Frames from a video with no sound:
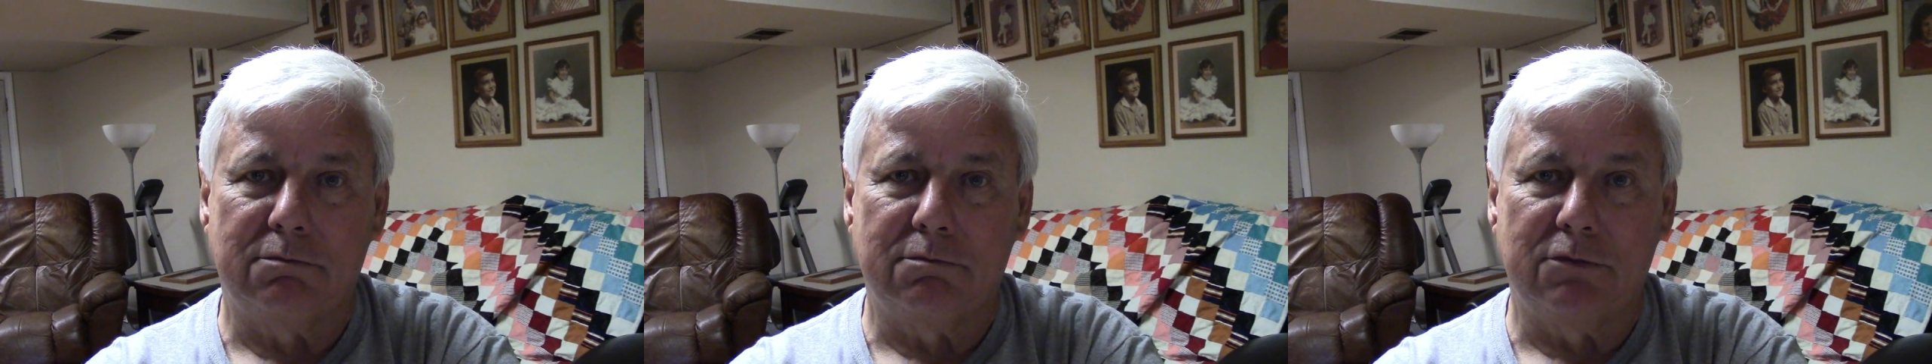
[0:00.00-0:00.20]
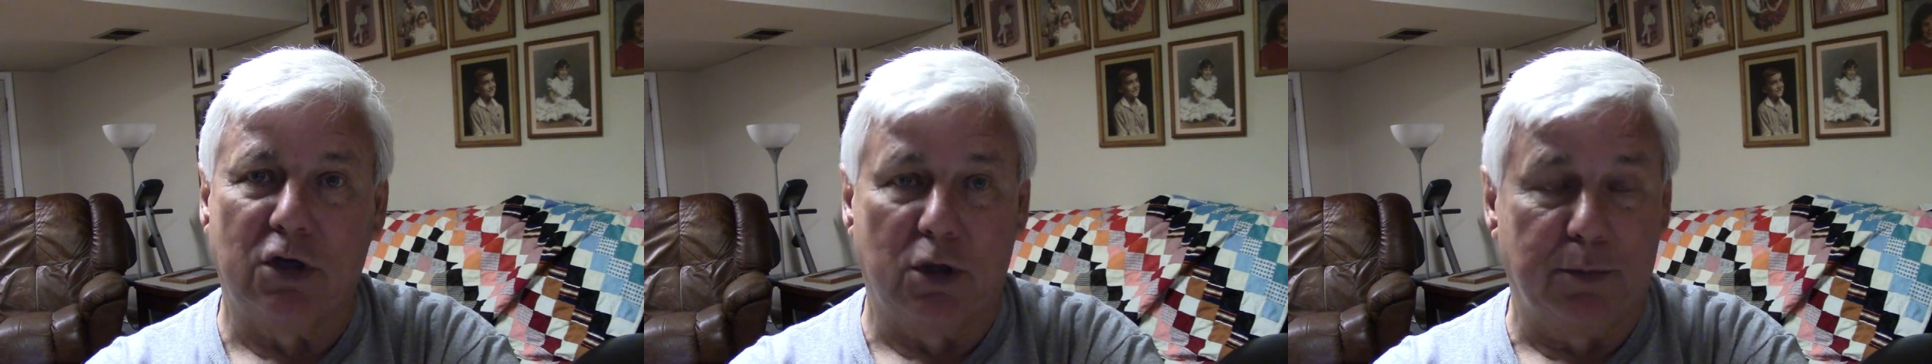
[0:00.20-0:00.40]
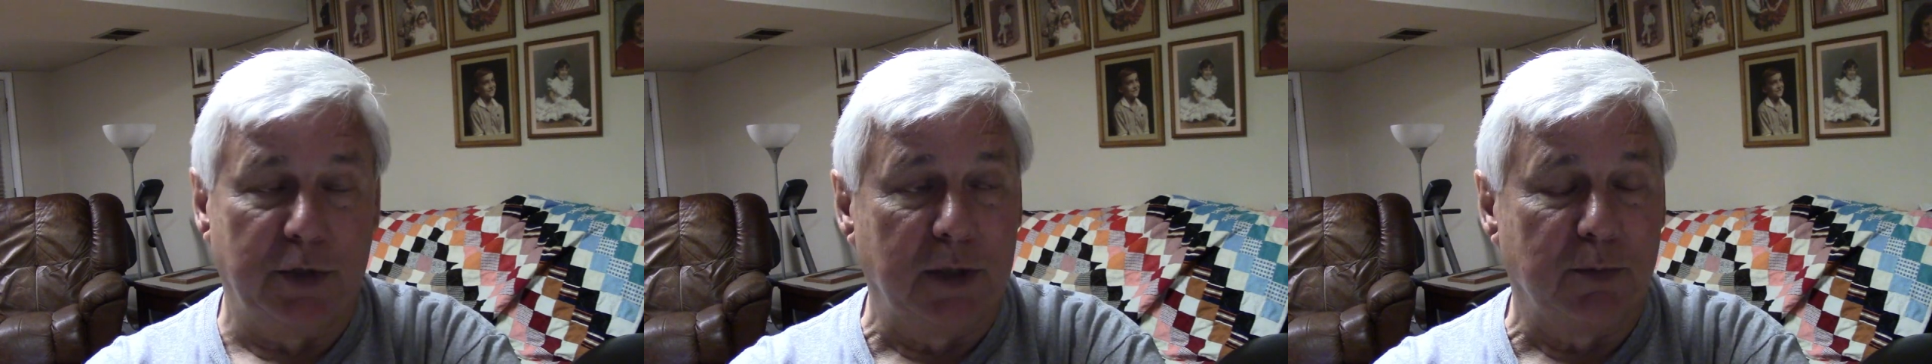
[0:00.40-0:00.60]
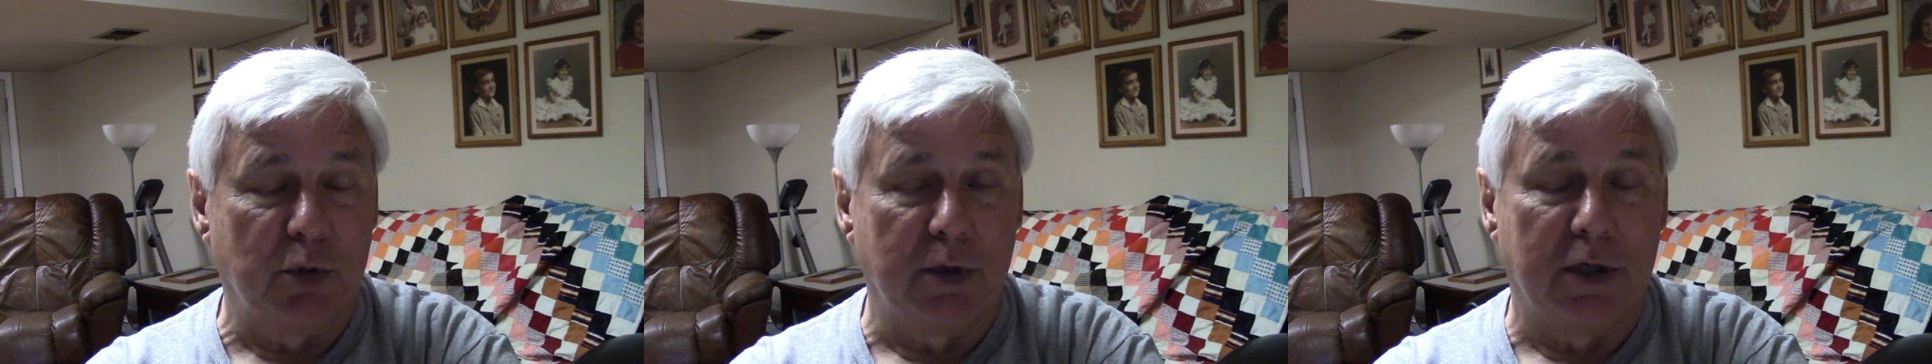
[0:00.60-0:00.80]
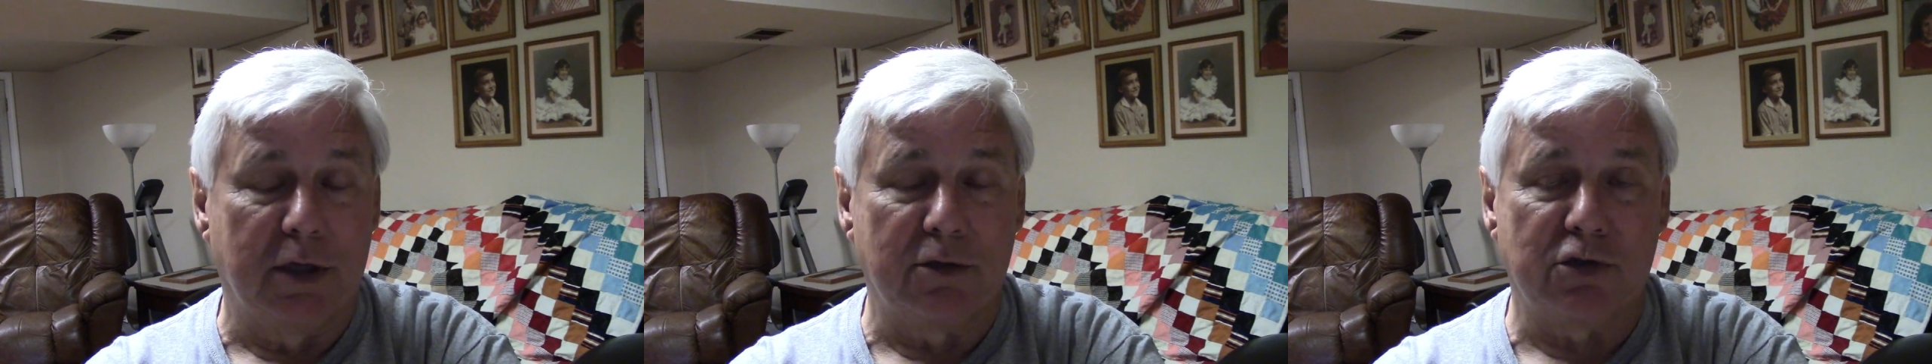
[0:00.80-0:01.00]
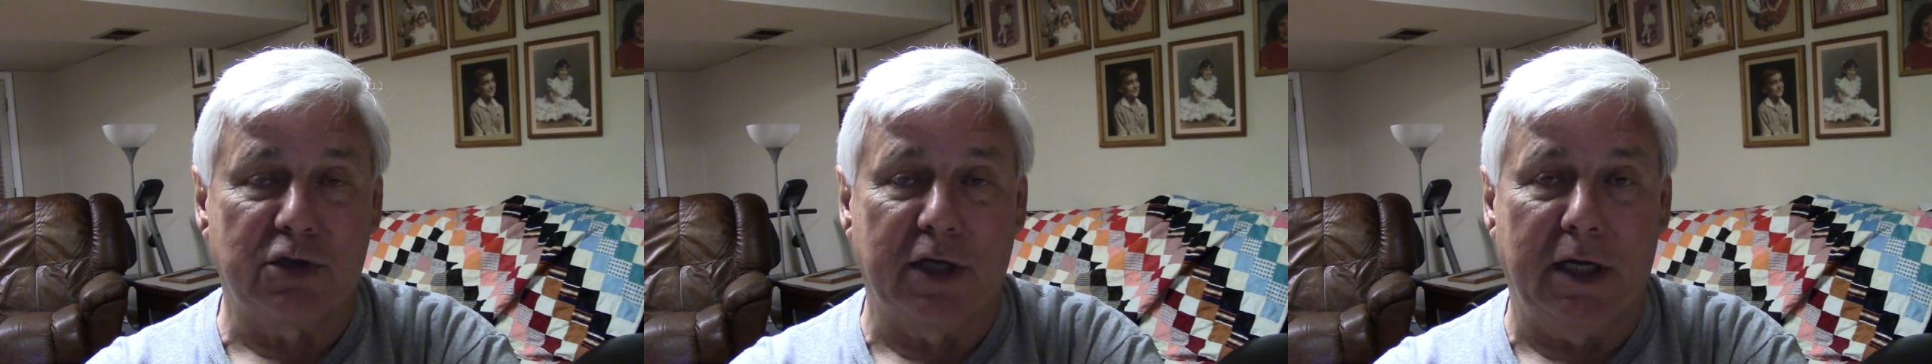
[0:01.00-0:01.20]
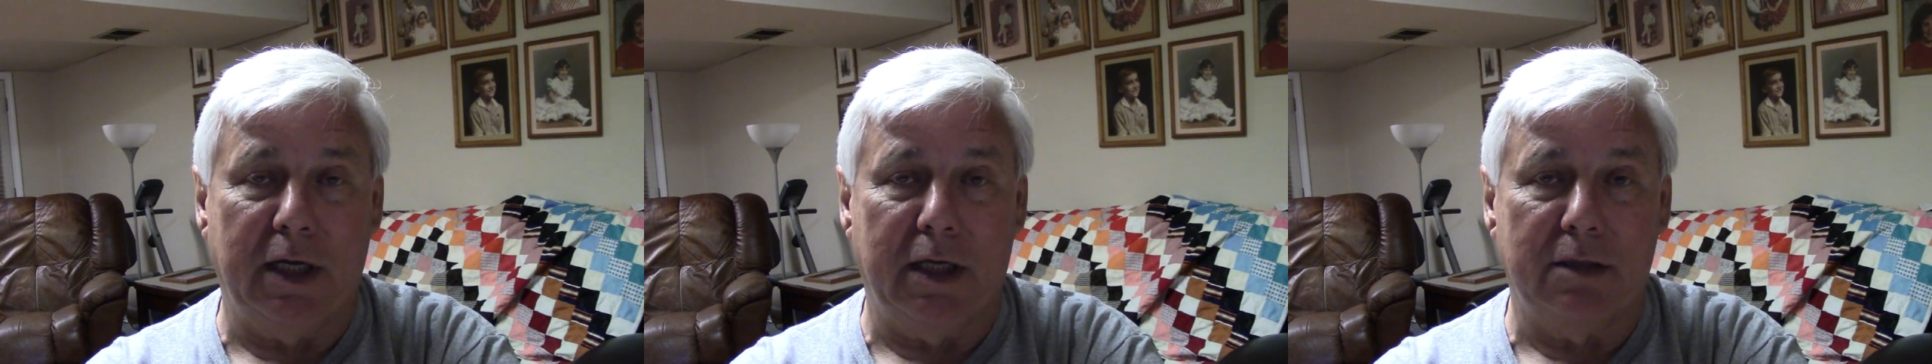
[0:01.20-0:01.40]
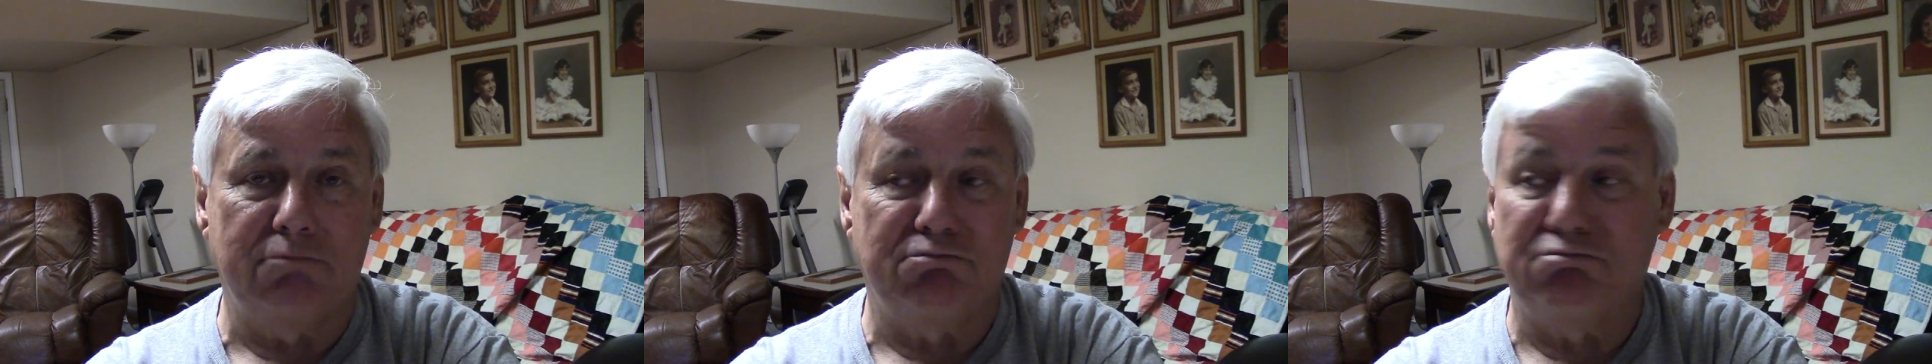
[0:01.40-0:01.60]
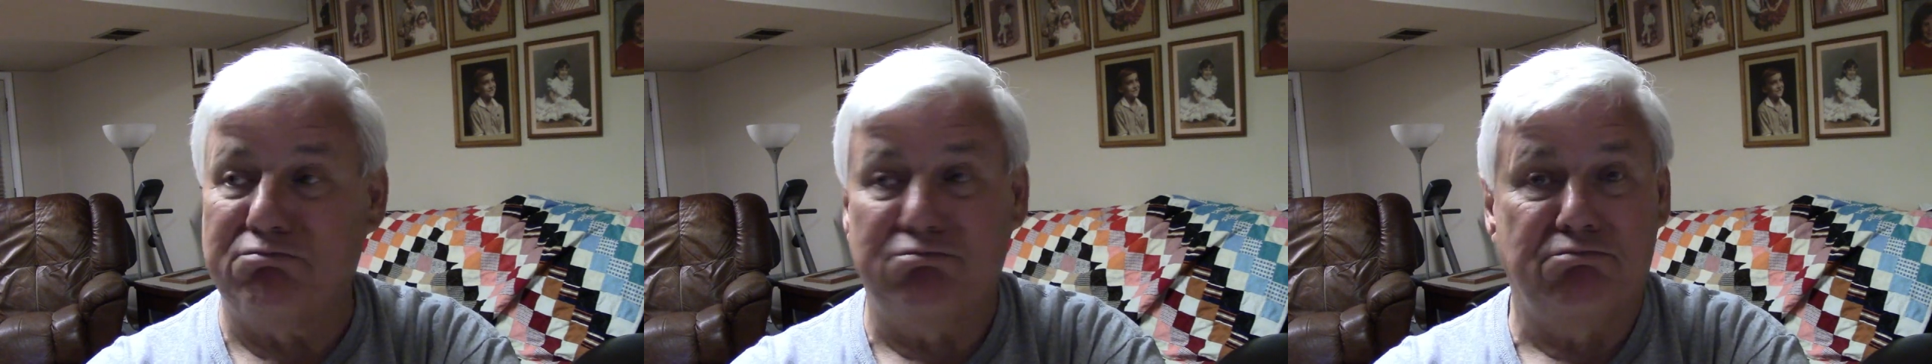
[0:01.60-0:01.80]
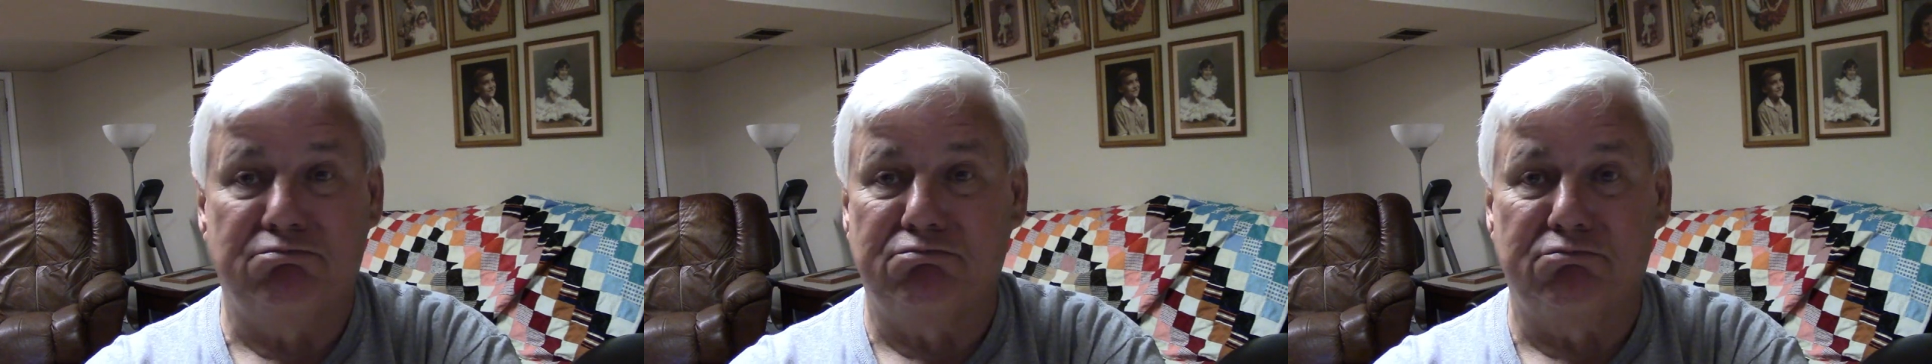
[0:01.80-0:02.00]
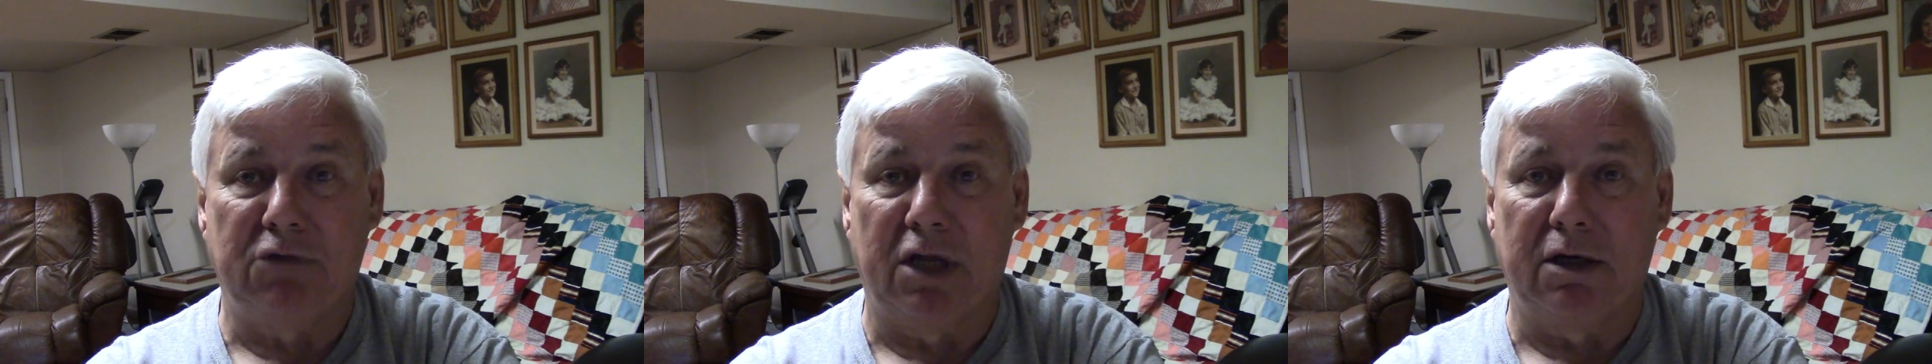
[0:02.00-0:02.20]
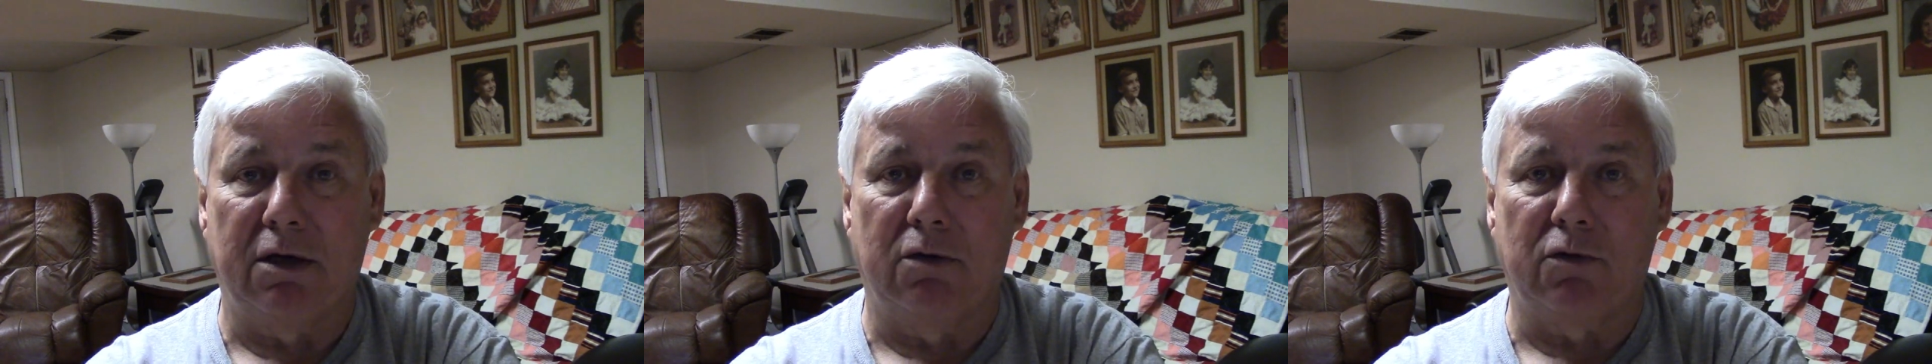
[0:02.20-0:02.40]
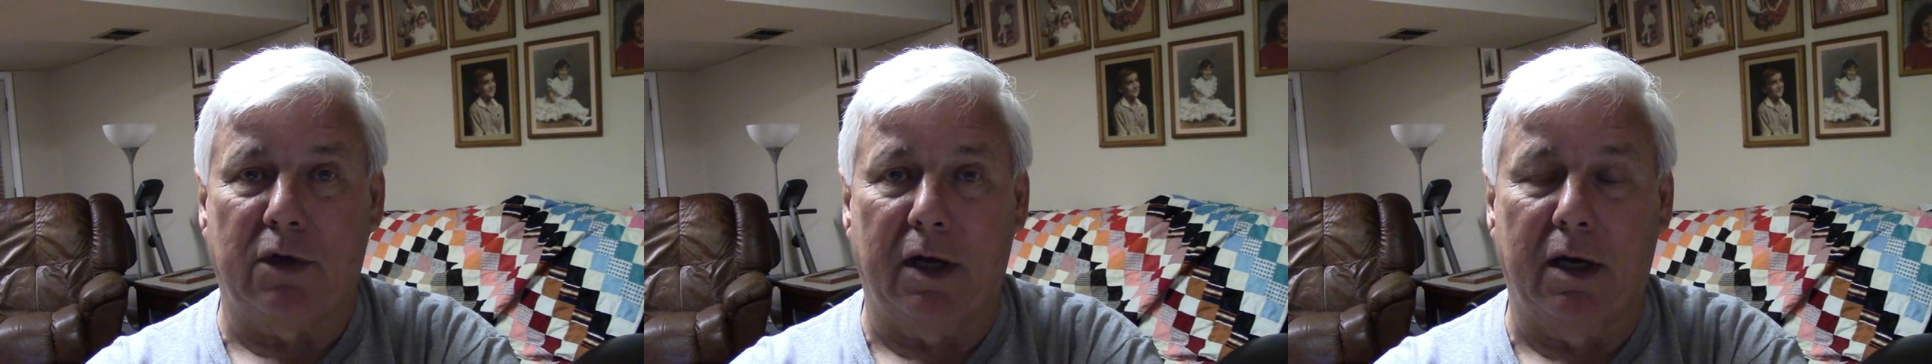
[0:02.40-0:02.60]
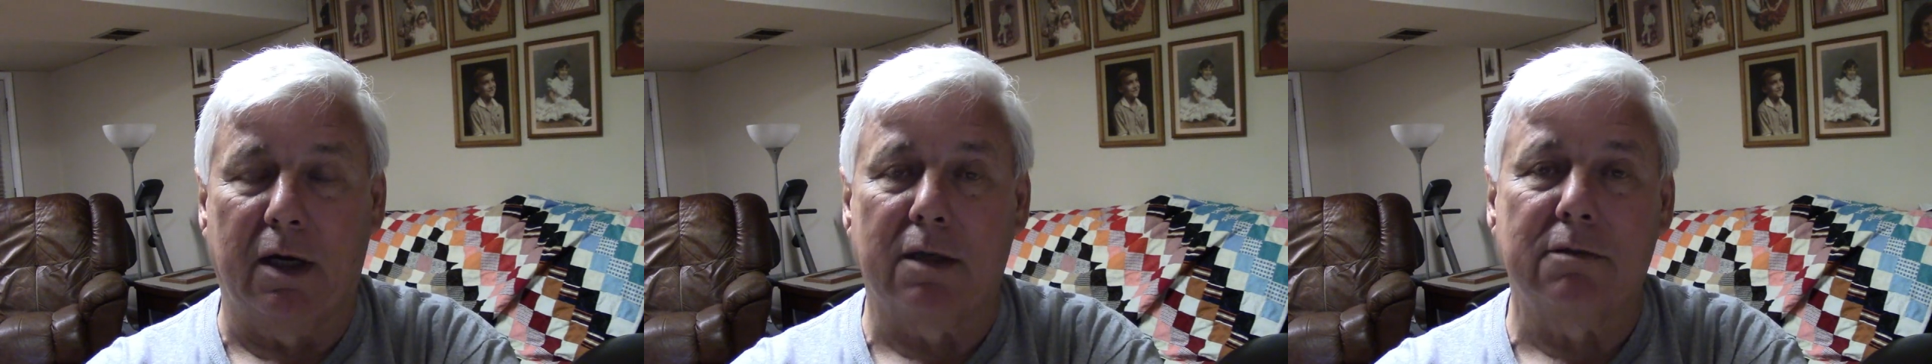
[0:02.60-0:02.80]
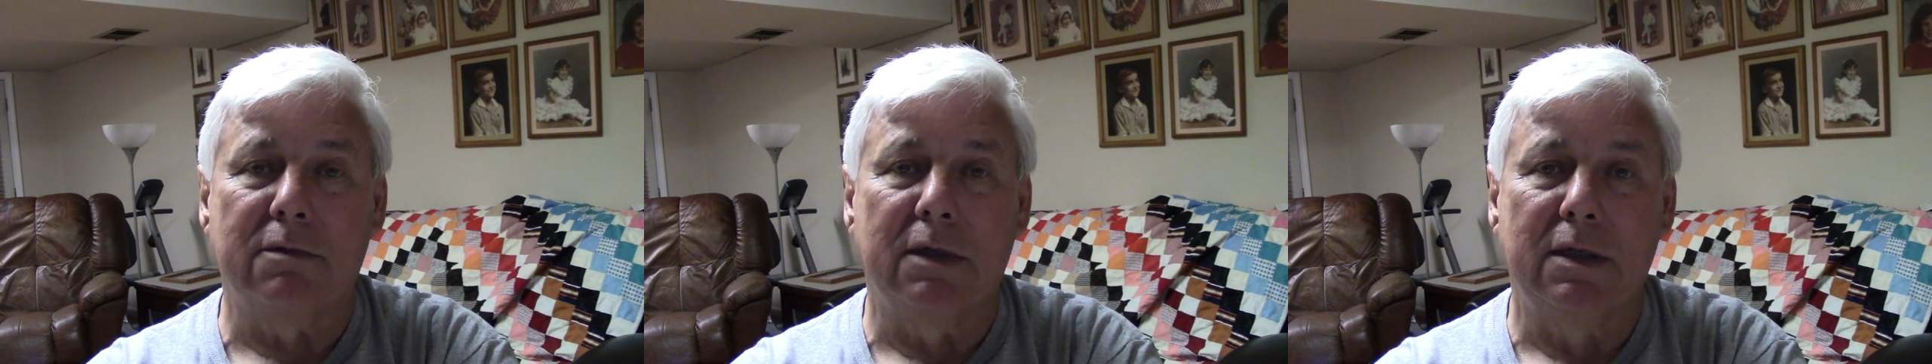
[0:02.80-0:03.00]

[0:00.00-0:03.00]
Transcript: There are people who understand and don't care.